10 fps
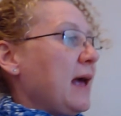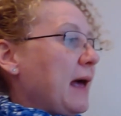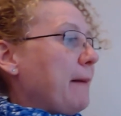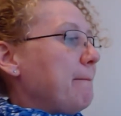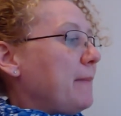
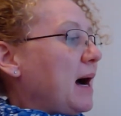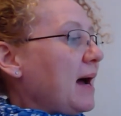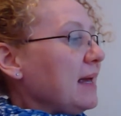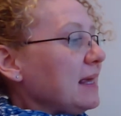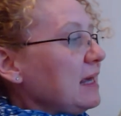And
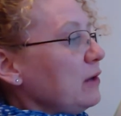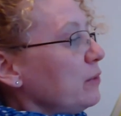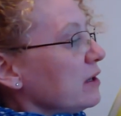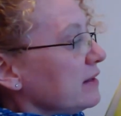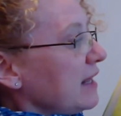my key
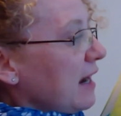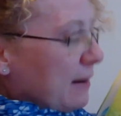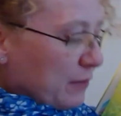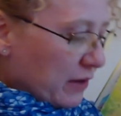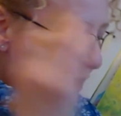word that
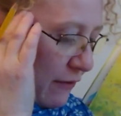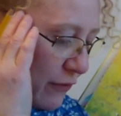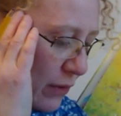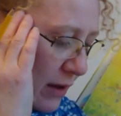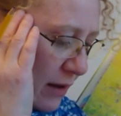I'm looking
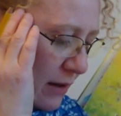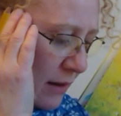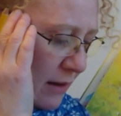for,